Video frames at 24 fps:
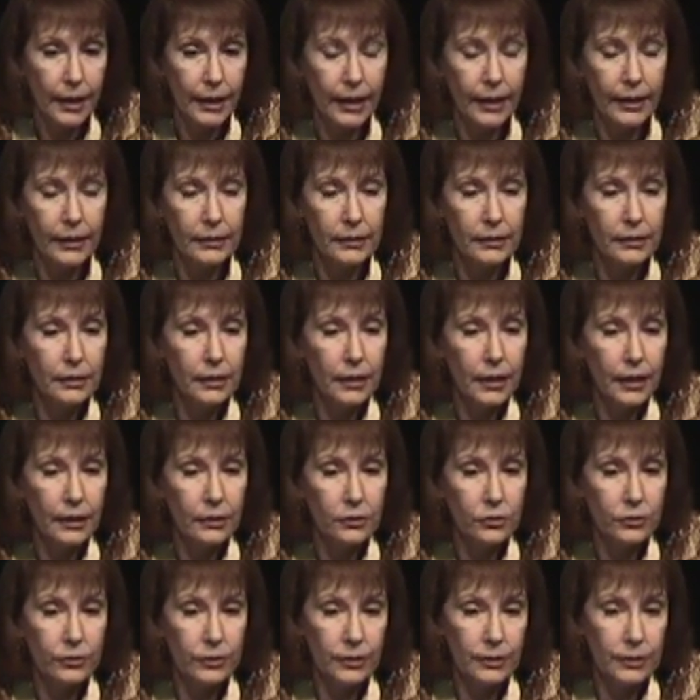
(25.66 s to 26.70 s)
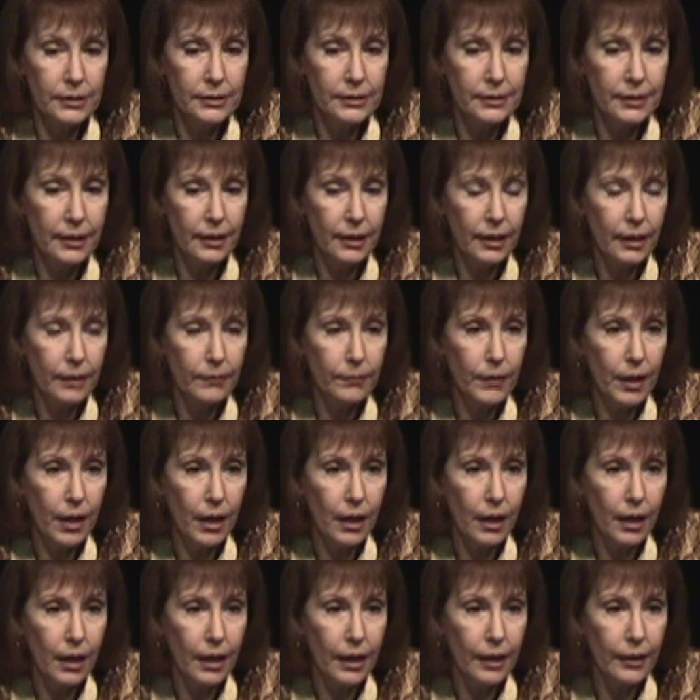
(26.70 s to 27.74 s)
And during this time,
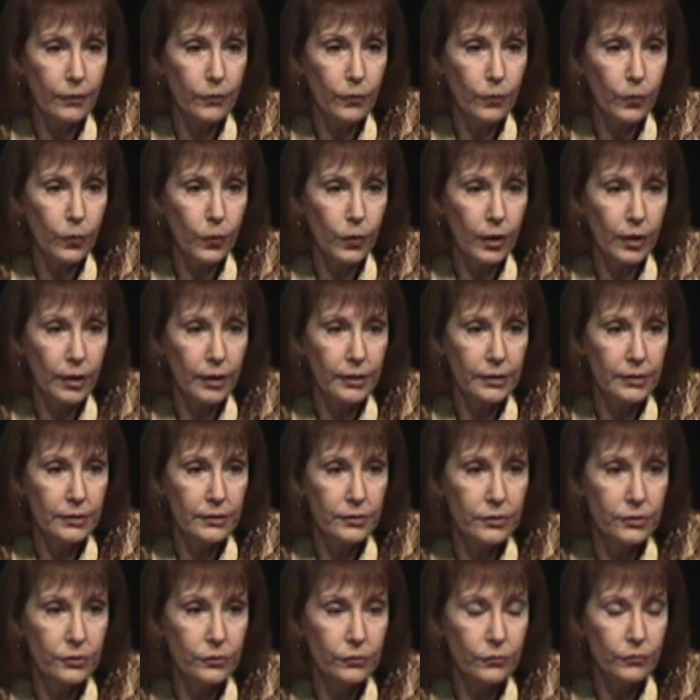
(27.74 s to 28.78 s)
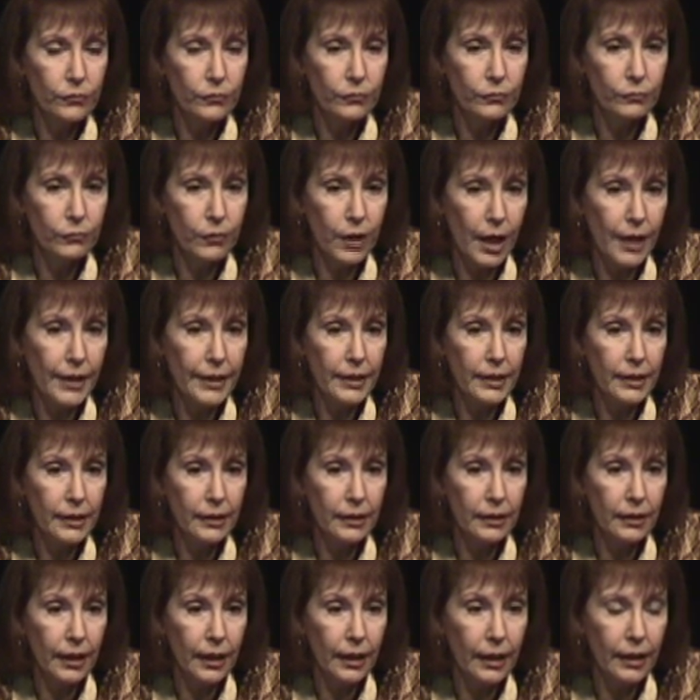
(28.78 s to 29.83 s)
I was
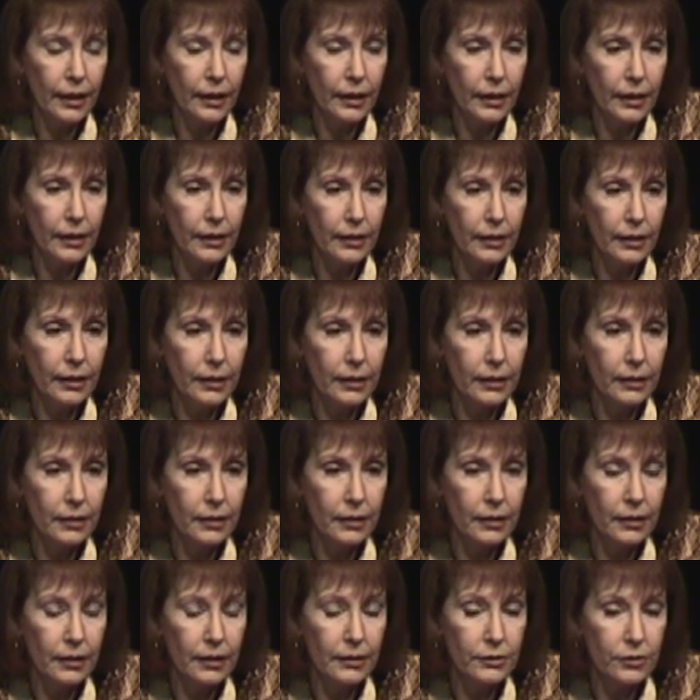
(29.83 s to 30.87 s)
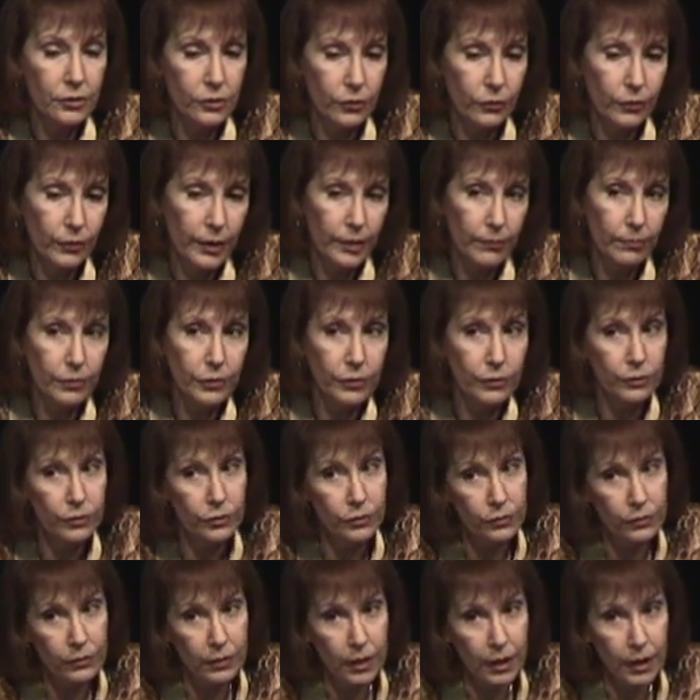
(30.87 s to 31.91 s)
writing a script, or
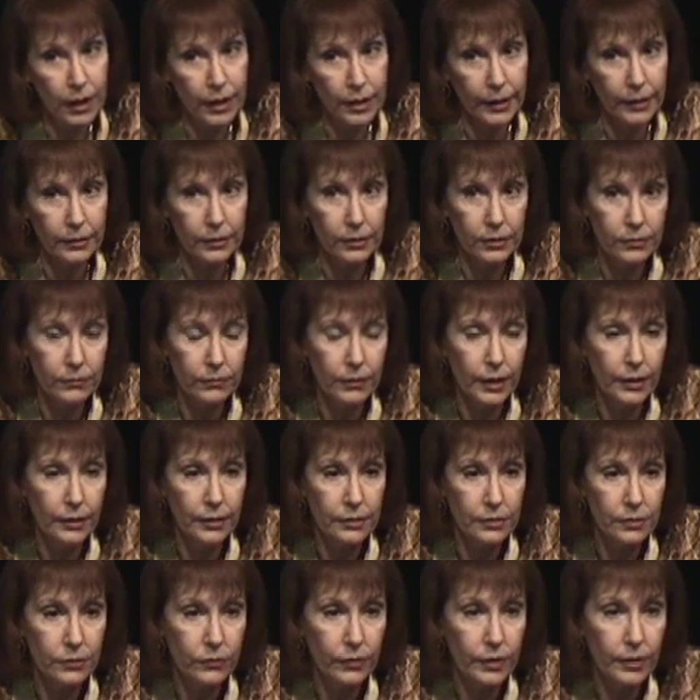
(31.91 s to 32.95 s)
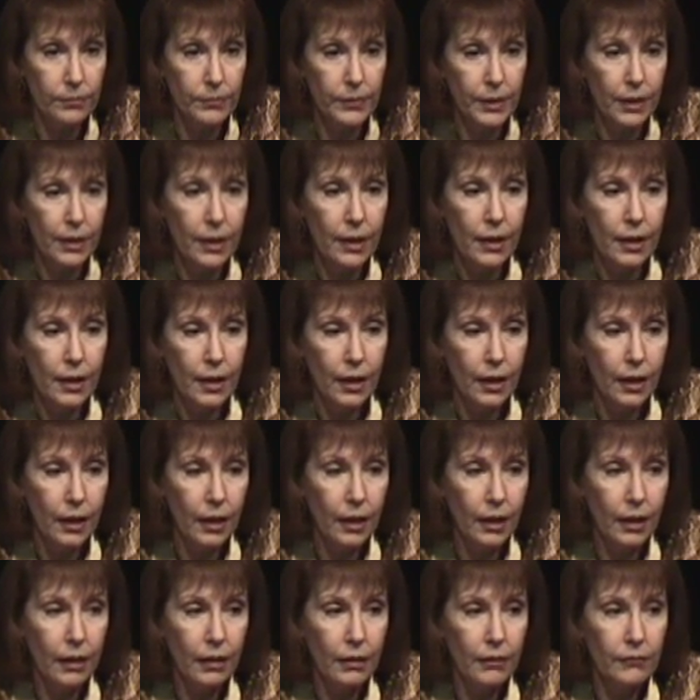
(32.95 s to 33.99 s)
trying to write a script
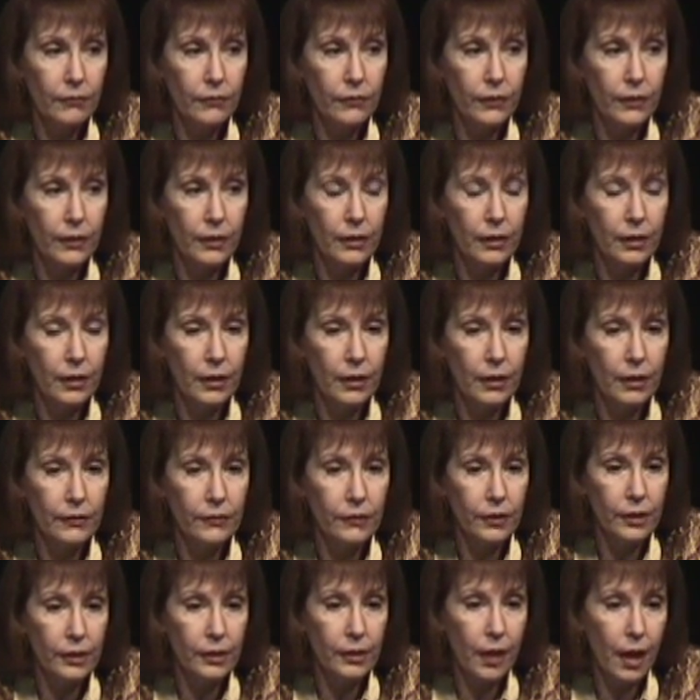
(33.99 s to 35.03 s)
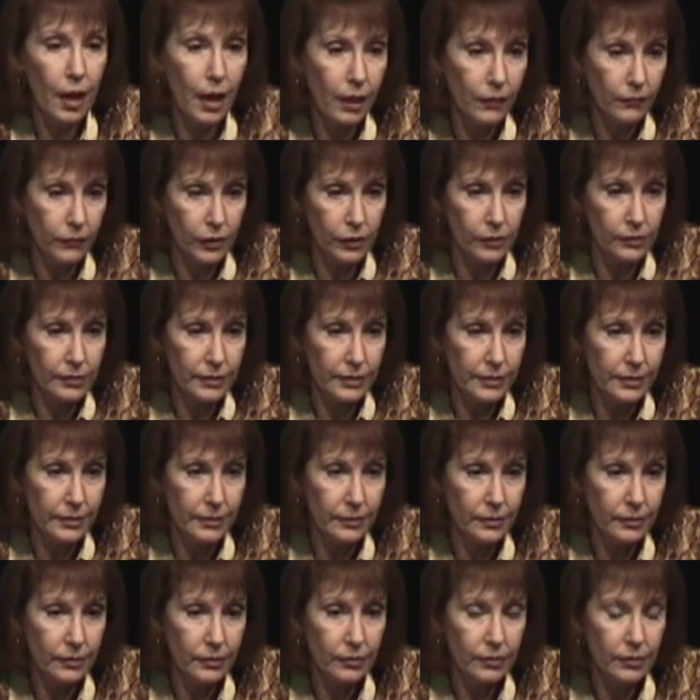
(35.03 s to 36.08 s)
of the
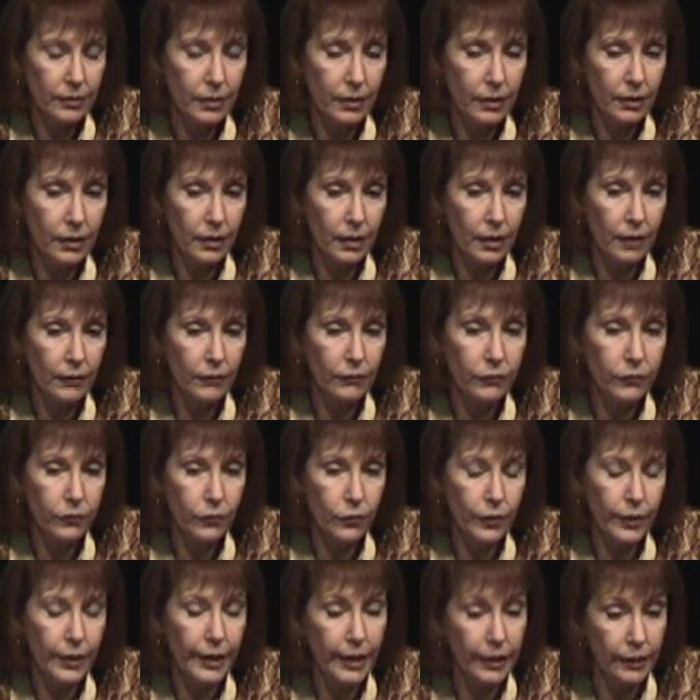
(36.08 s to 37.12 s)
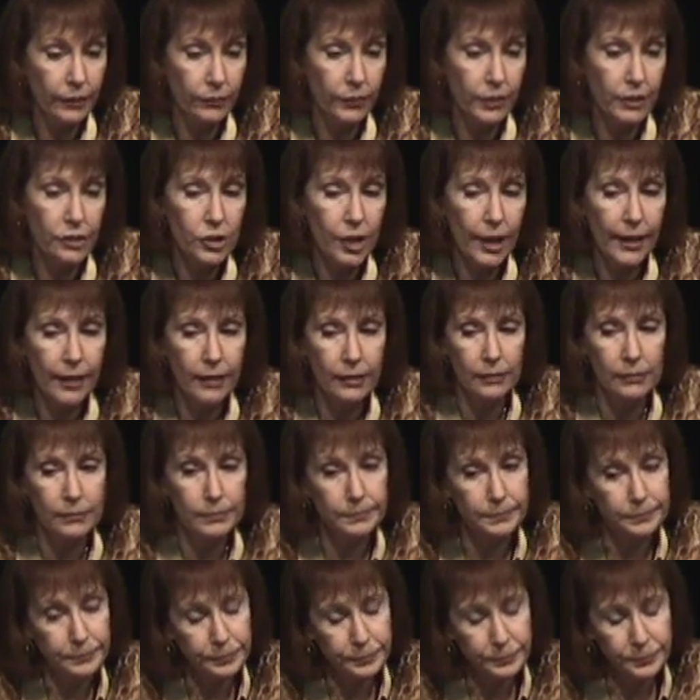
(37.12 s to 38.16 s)
novels for Henry Jaglom,